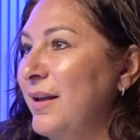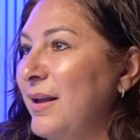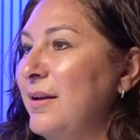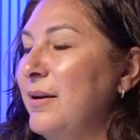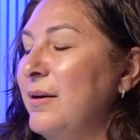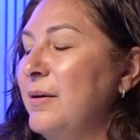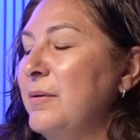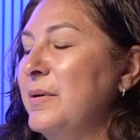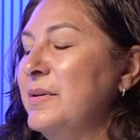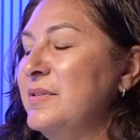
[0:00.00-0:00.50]

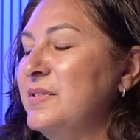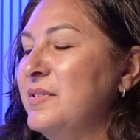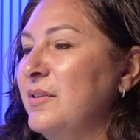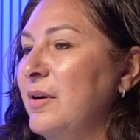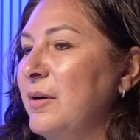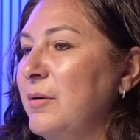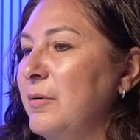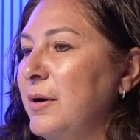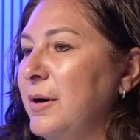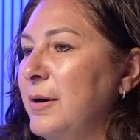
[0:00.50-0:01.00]
And
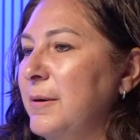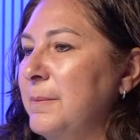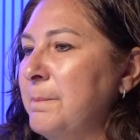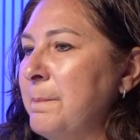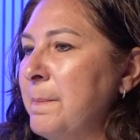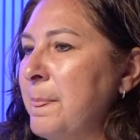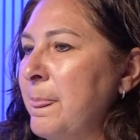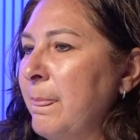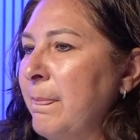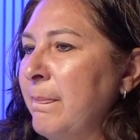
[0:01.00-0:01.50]
so
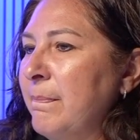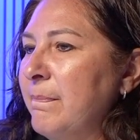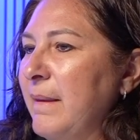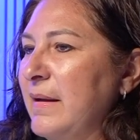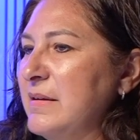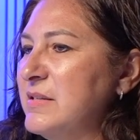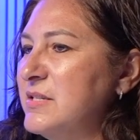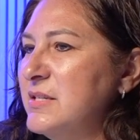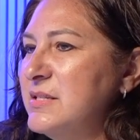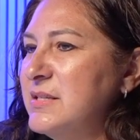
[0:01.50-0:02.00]

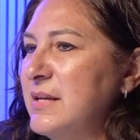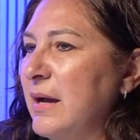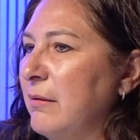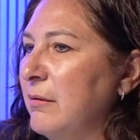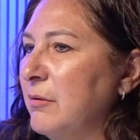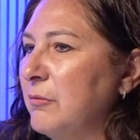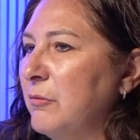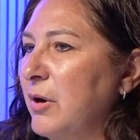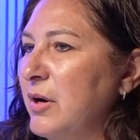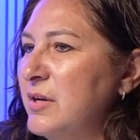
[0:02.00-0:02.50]
that's just
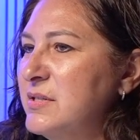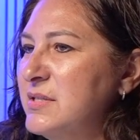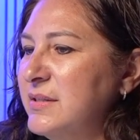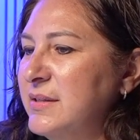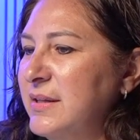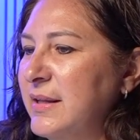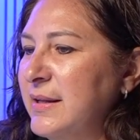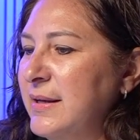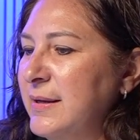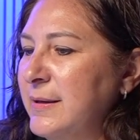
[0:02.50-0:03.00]
how it was.
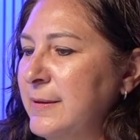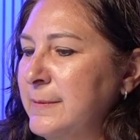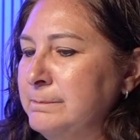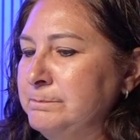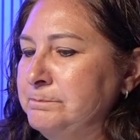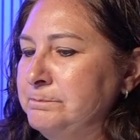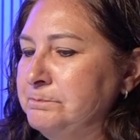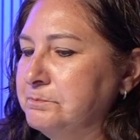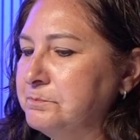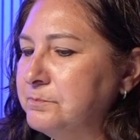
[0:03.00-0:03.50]
And
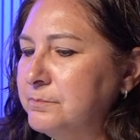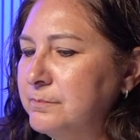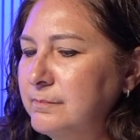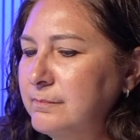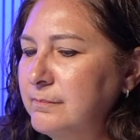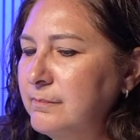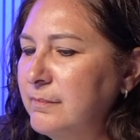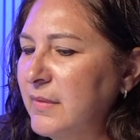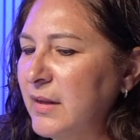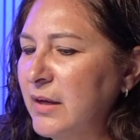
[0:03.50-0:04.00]
then,
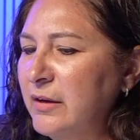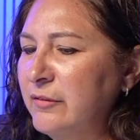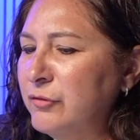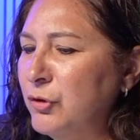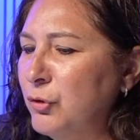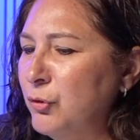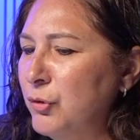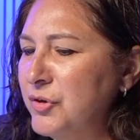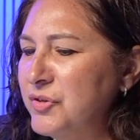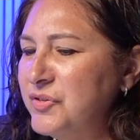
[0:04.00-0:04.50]
of
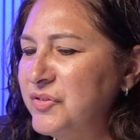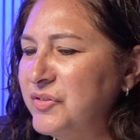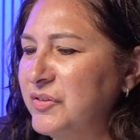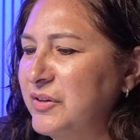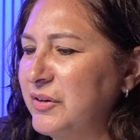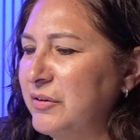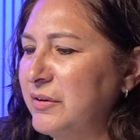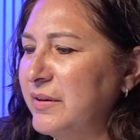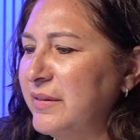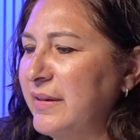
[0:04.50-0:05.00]
course,
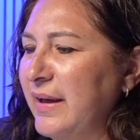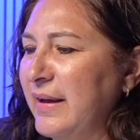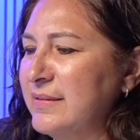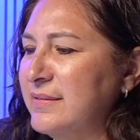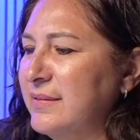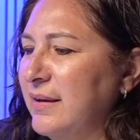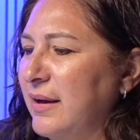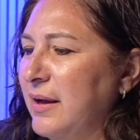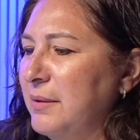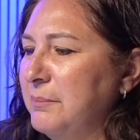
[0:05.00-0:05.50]
during that
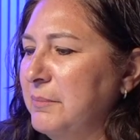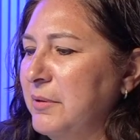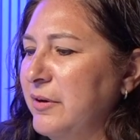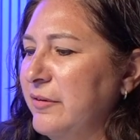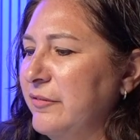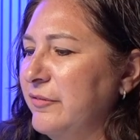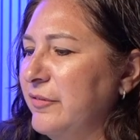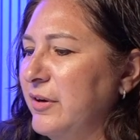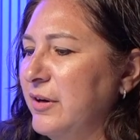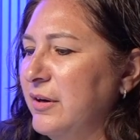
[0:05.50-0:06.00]
time
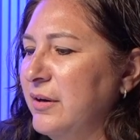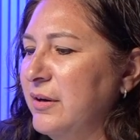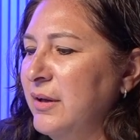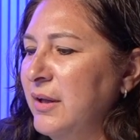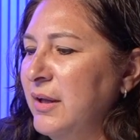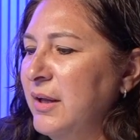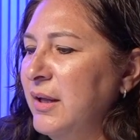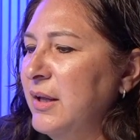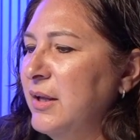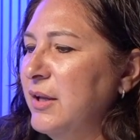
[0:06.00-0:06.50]
of, the
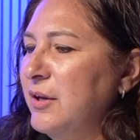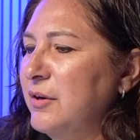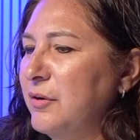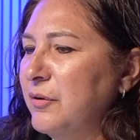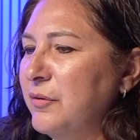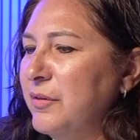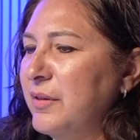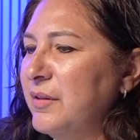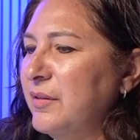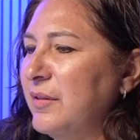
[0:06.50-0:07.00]

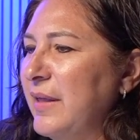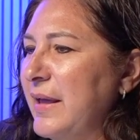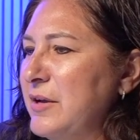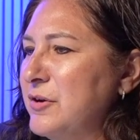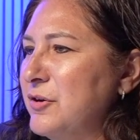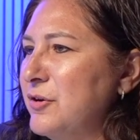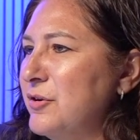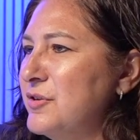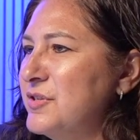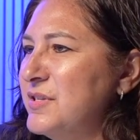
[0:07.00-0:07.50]

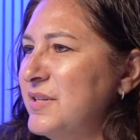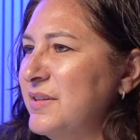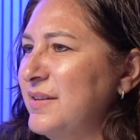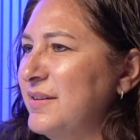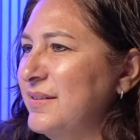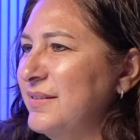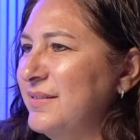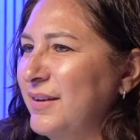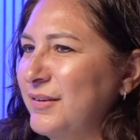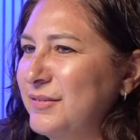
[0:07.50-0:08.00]
Lakers and the
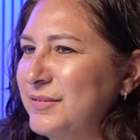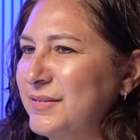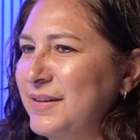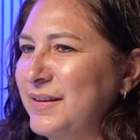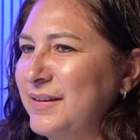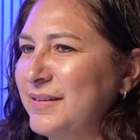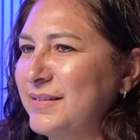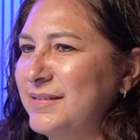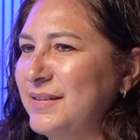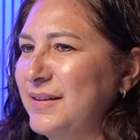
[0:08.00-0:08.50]

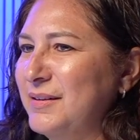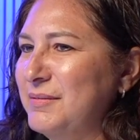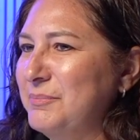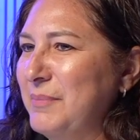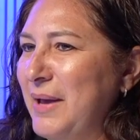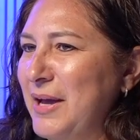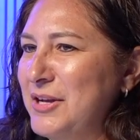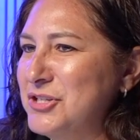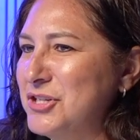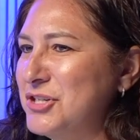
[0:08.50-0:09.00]
Celtics and
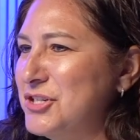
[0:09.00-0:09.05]
Magic